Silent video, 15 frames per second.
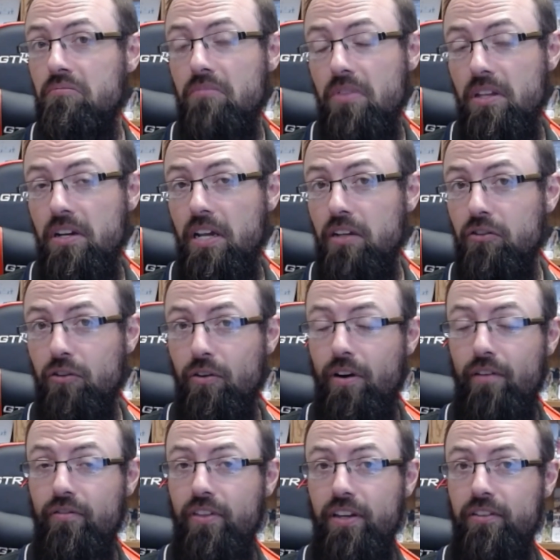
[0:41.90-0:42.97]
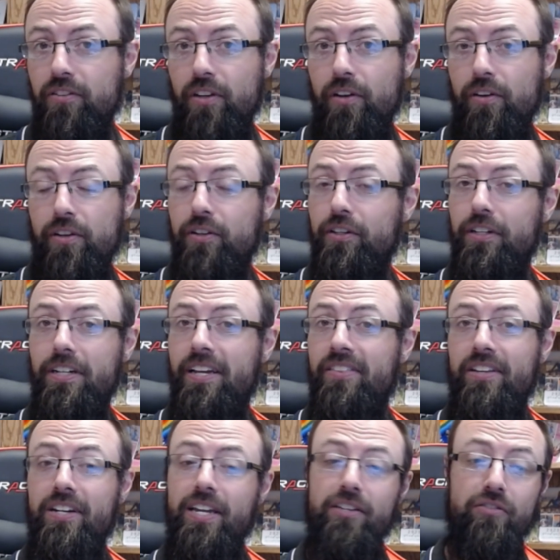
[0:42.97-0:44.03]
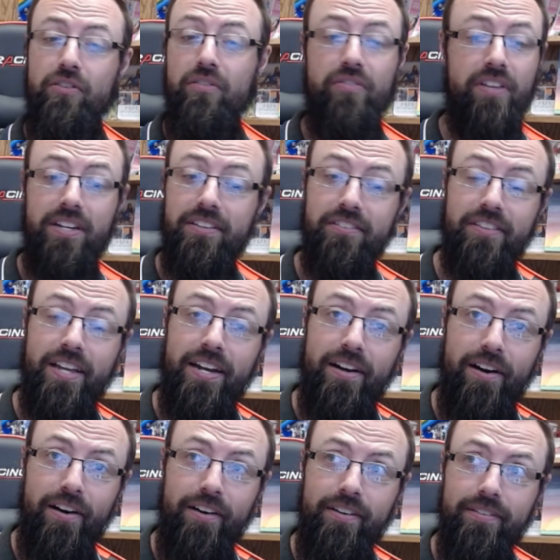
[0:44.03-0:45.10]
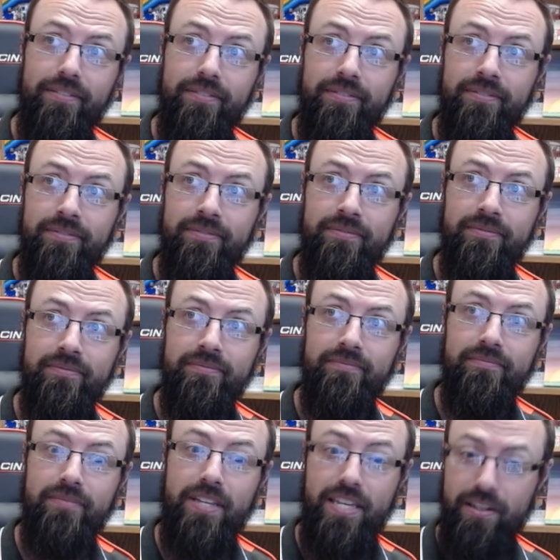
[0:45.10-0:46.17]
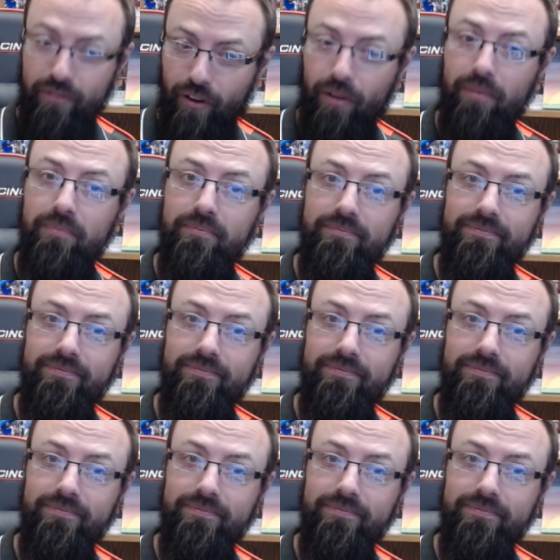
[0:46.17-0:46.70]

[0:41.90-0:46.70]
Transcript: the nature of things that are good and the nature of things that are evil.